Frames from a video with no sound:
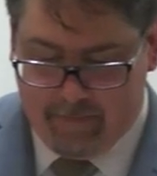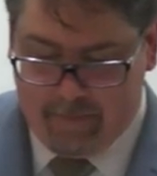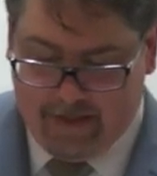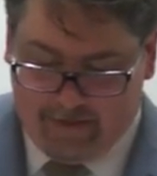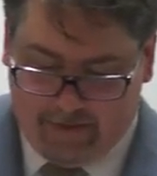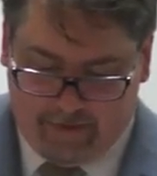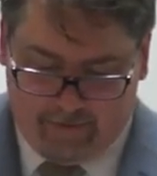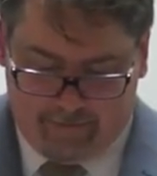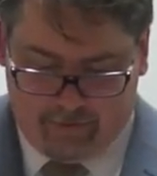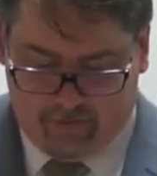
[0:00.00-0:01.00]
mingling
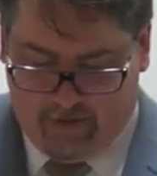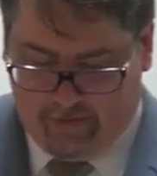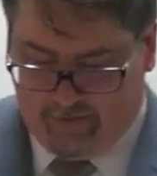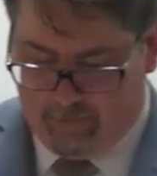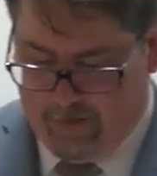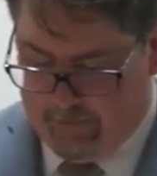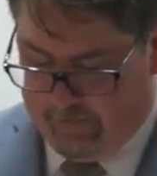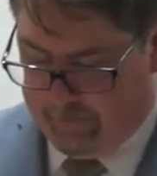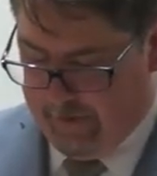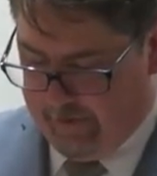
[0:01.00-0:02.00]
the visionary exp
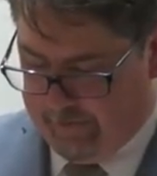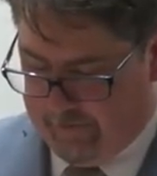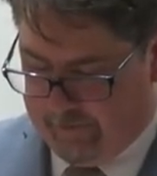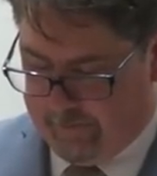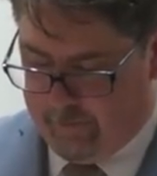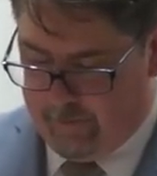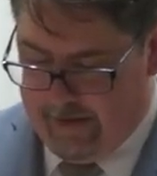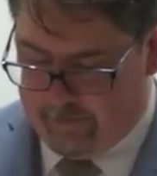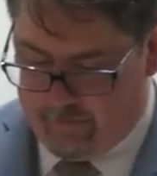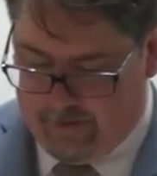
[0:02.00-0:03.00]
experiences of
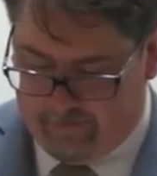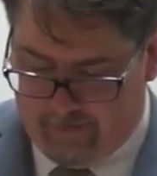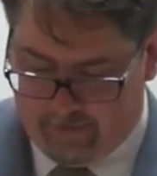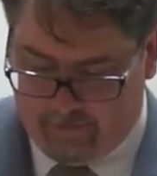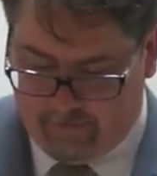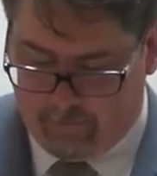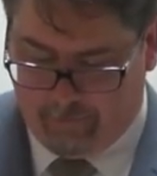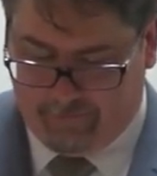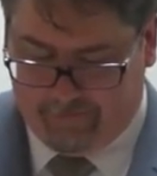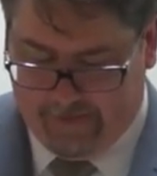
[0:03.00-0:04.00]
direct transcendence
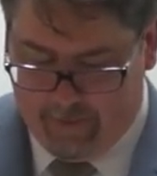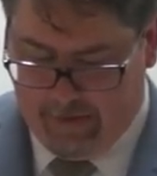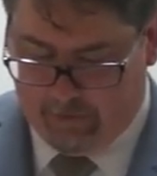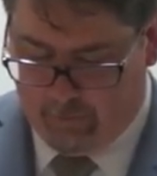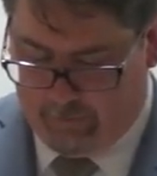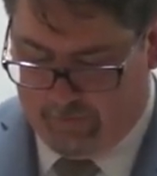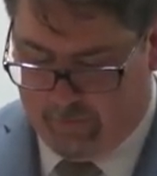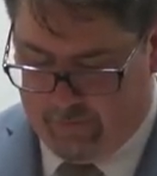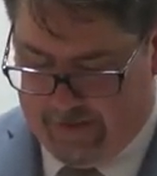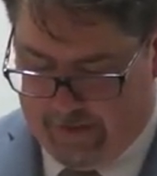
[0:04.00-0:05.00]
with sleep and lucid
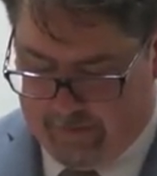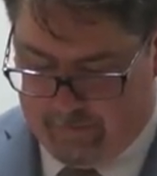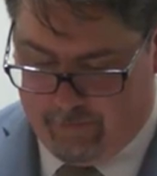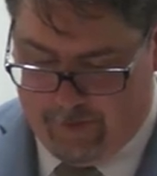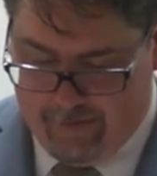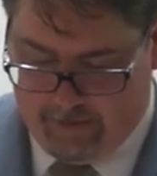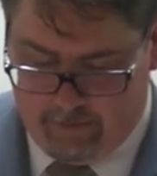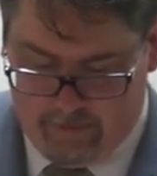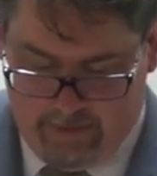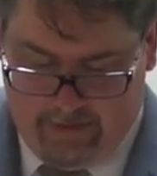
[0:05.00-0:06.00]
dreaming, dreaming,
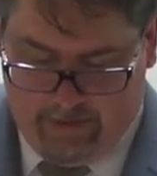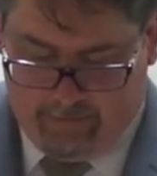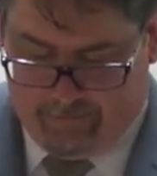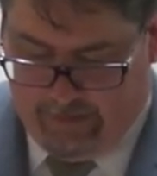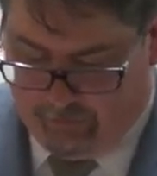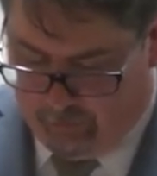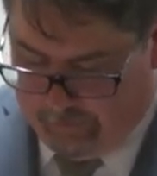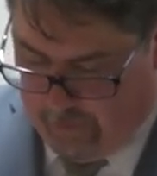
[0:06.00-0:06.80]
sexual